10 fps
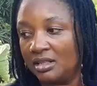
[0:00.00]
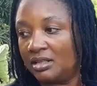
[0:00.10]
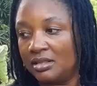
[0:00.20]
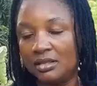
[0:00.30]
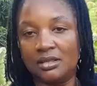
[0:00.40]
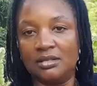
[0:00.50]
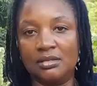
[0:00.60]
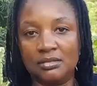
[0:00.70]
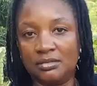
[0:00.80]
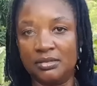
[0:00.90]

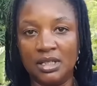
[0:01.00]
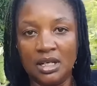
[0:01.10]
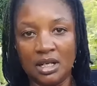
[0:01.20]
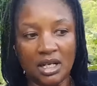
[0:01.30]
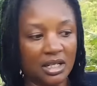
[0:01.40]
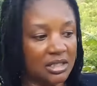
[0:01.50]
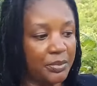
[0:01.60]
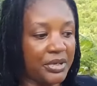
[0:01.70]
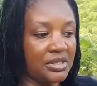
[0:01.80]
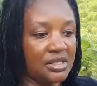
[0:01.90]
A lot of
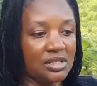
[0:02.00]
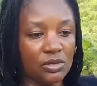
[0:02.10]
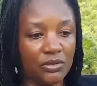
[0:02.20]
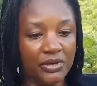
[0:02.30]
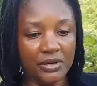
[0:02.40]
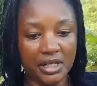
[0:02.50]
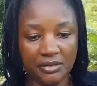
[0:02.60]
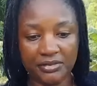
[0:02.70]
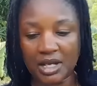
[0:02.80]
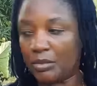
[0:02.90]
persons so very
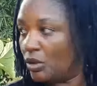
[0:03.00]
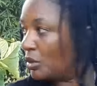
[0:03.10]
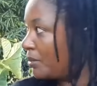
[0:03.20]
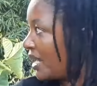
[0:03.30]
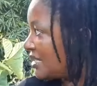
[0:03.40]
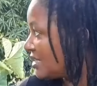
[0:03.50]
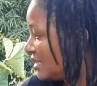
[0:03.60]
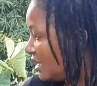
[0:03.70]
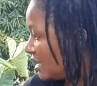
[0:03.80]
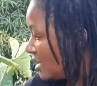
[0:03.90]
iffy about
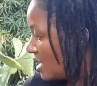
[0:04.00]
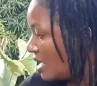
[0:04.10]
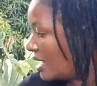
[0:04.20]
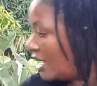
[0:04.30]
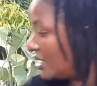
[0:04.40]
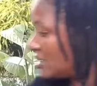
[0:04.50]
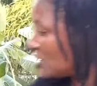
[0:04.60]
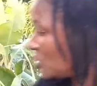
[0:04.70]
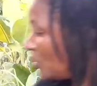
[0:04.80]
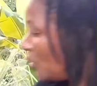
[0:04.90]
plastic. And
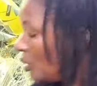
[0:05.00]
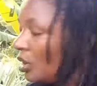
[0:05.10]
so